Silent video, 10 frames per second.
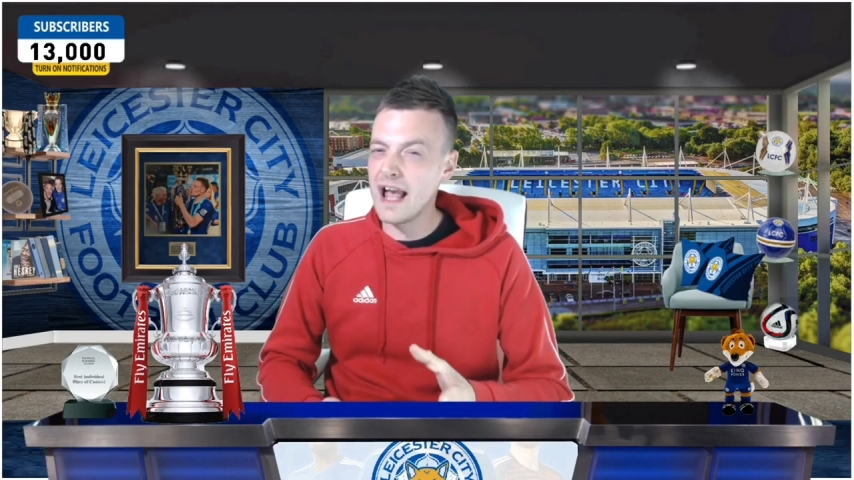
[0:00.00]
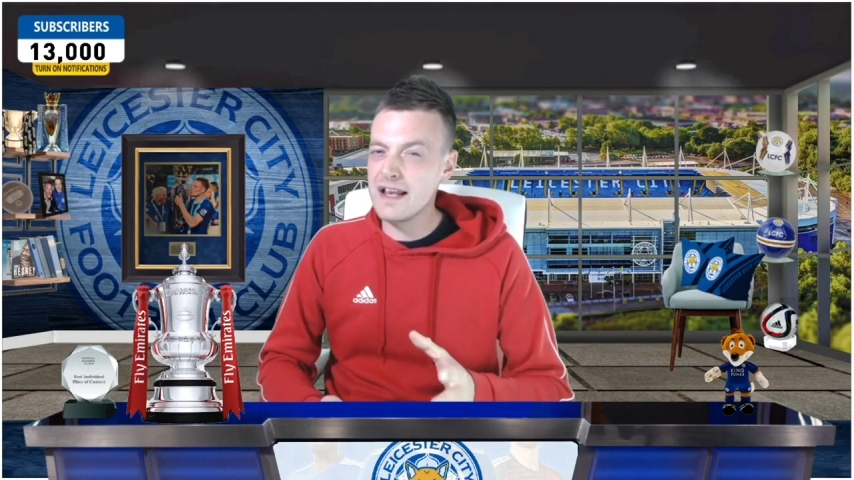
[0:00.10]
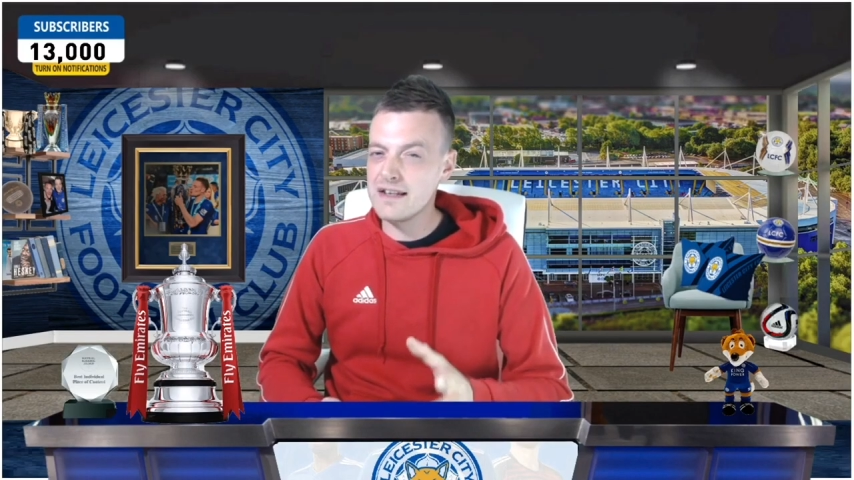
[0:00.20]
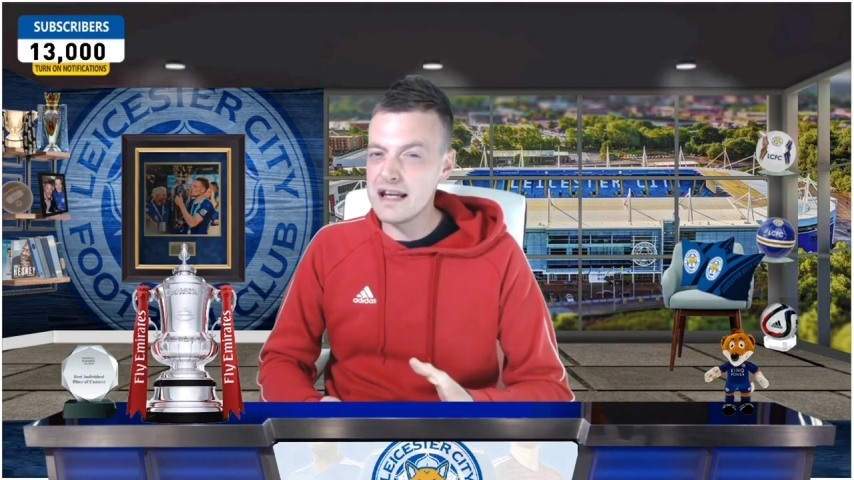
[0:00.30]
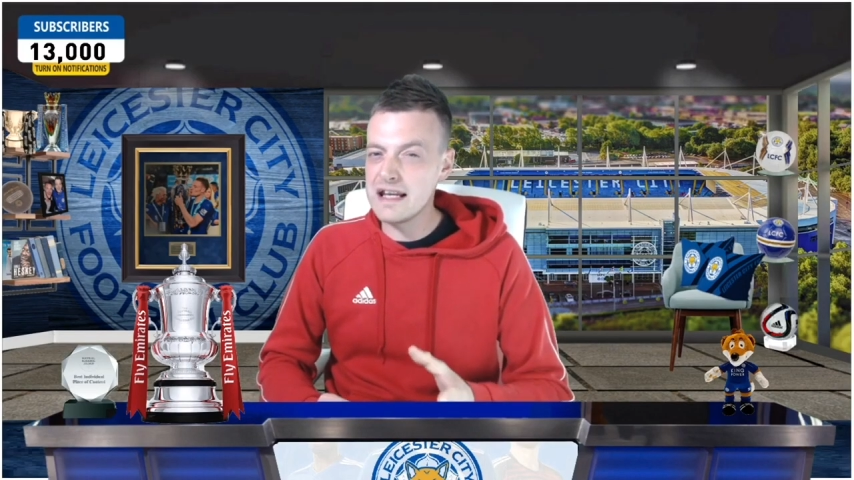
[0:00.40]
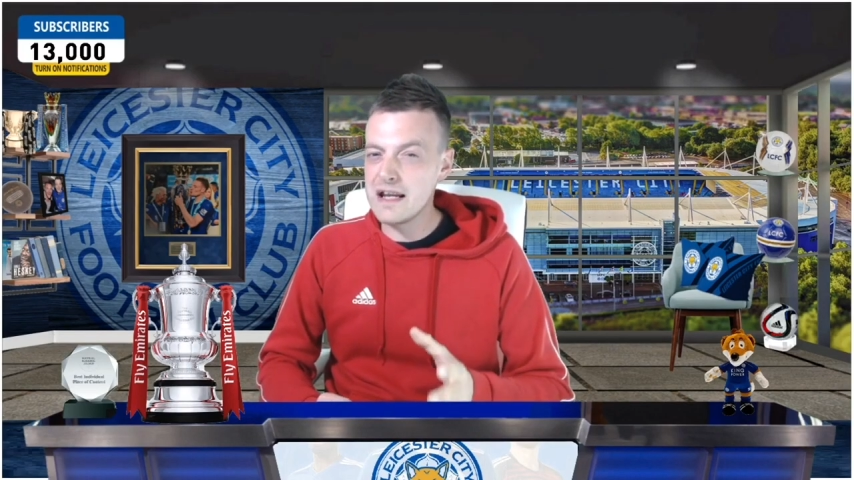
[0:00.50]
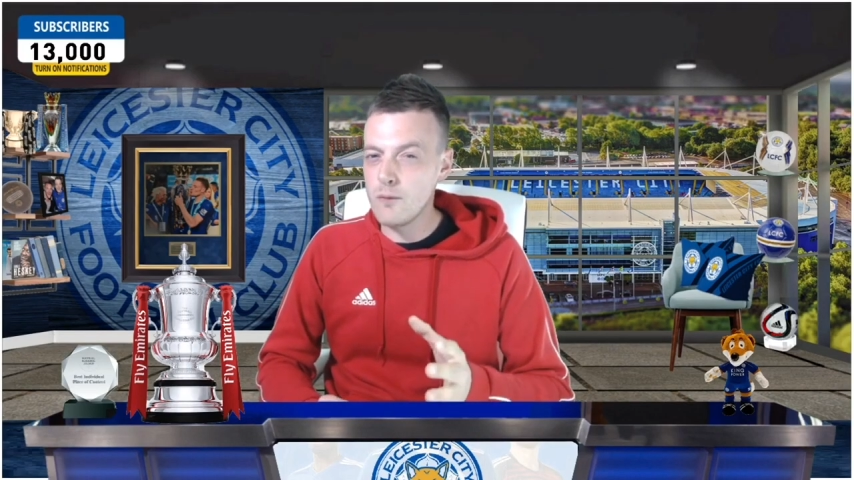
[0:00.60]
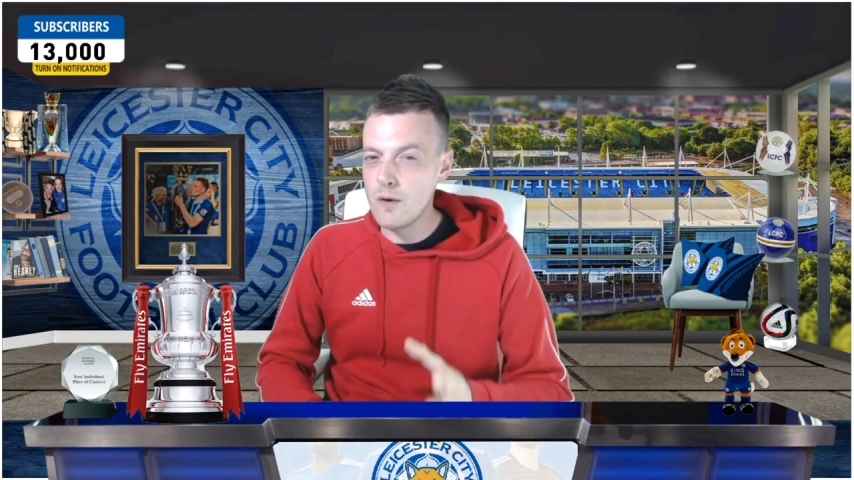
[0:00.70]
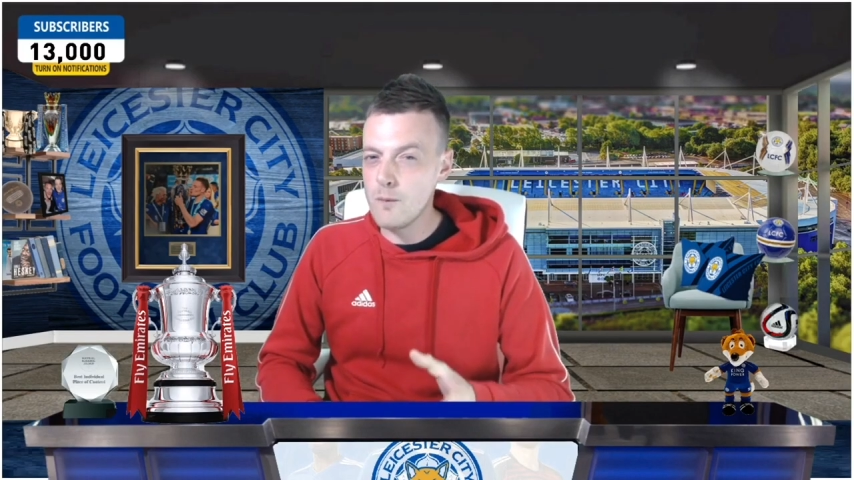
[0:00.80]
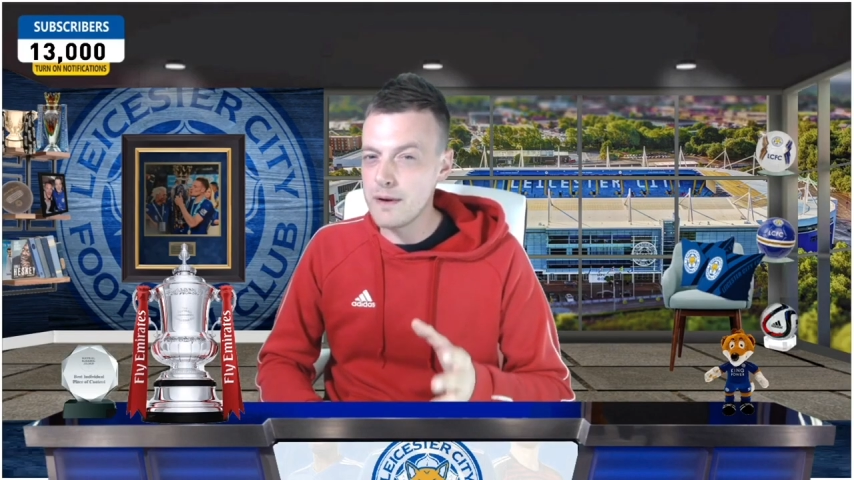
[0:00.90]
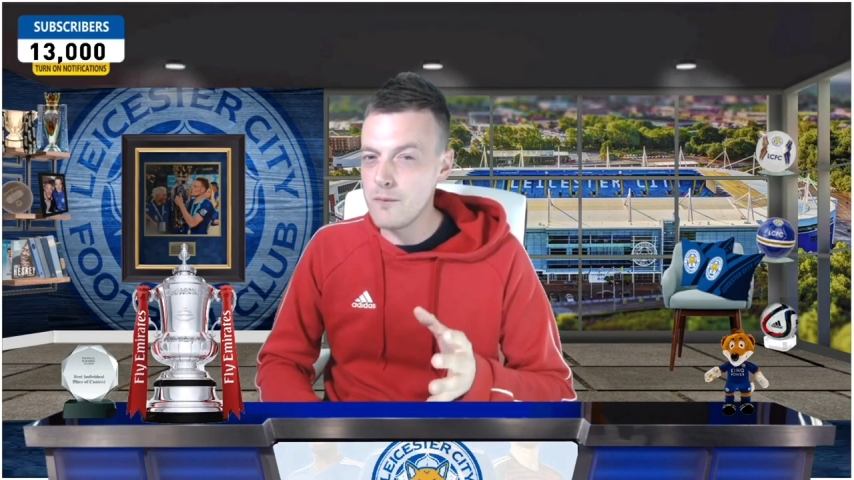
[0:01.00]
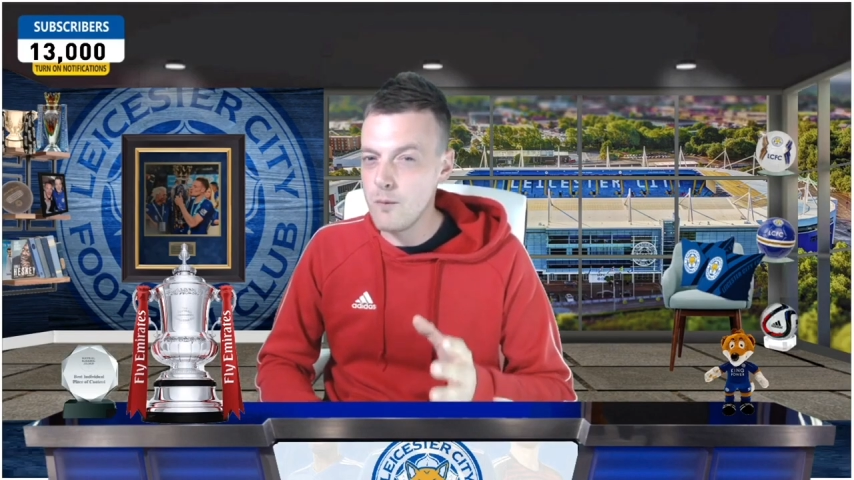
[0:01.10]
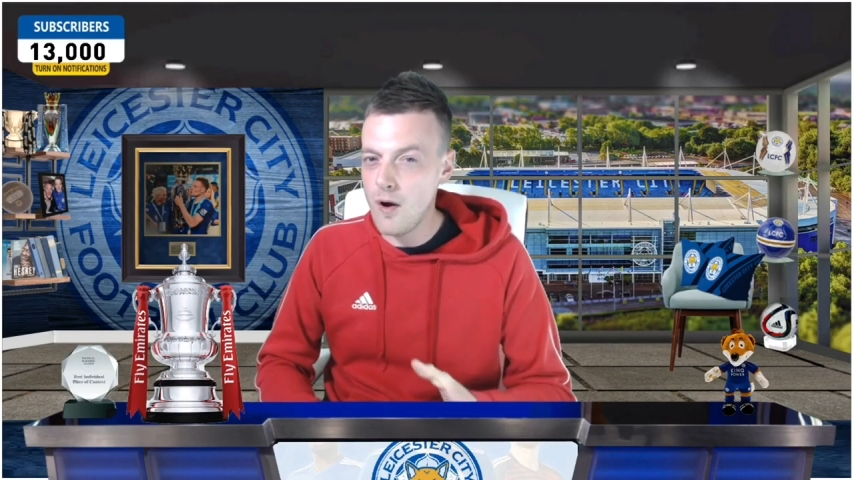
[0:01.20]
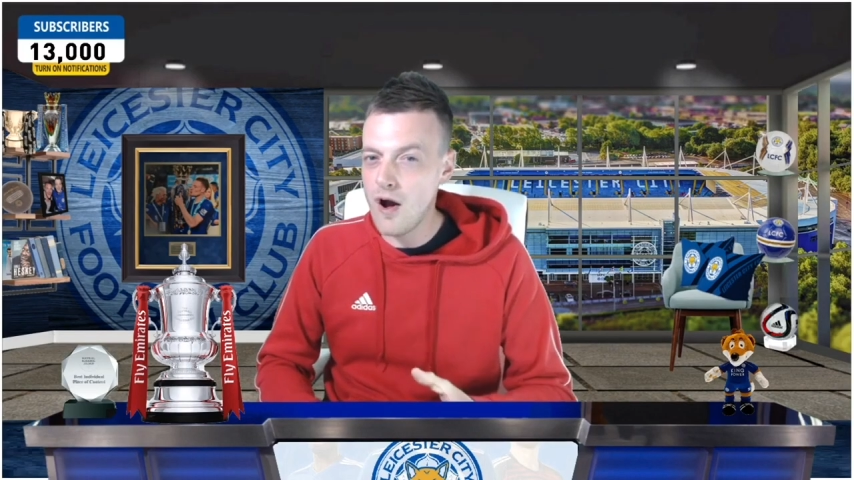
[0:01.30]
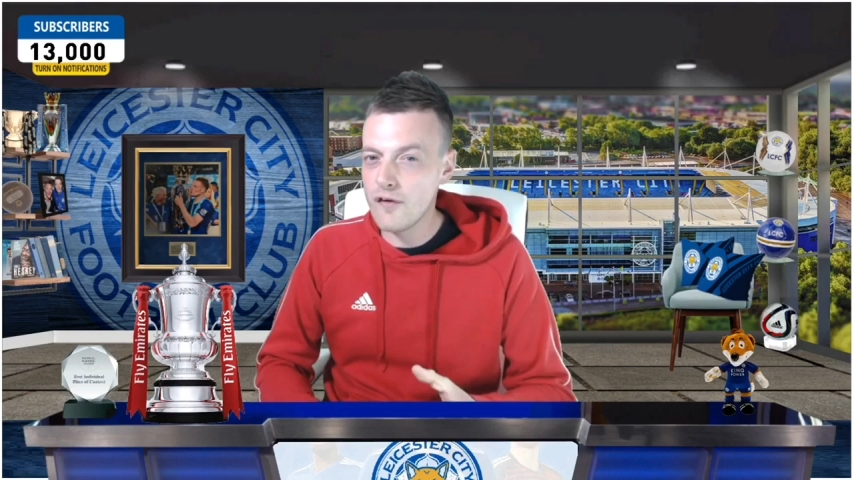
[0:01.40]
Ndidi will be
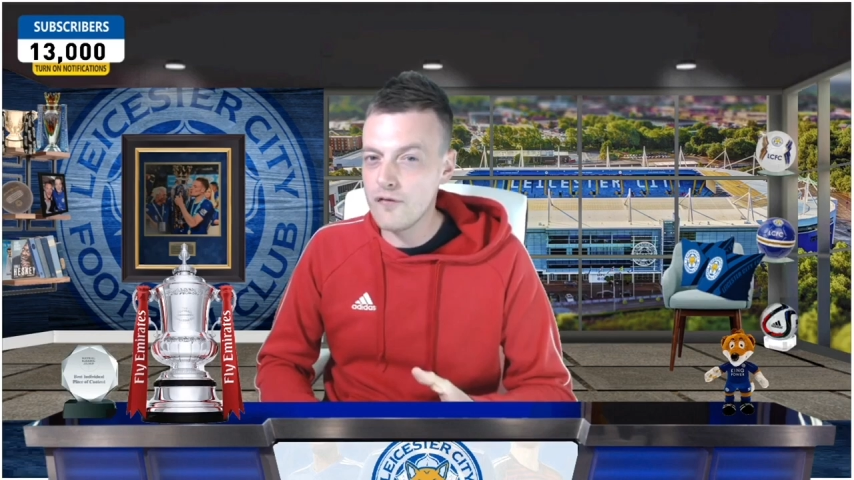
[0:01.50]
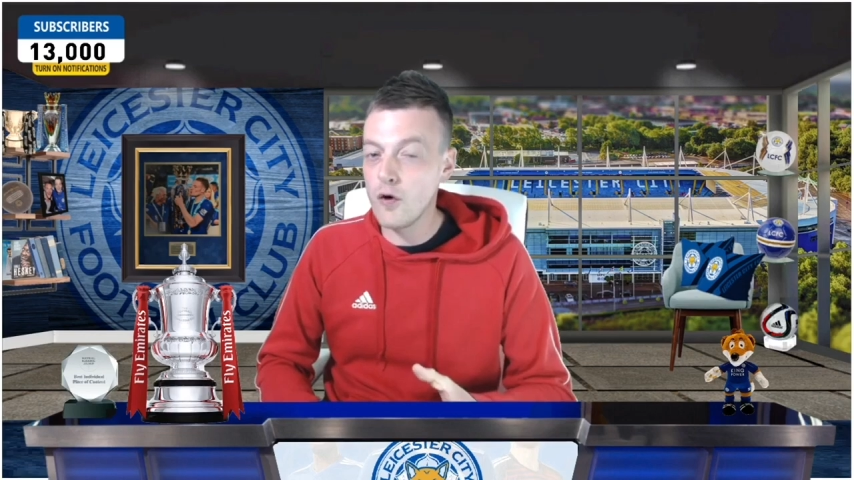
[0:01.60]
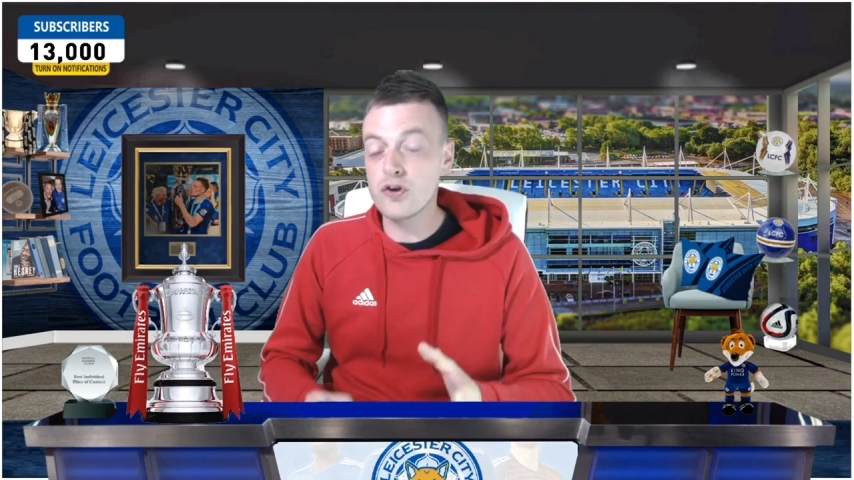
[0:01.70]
worth,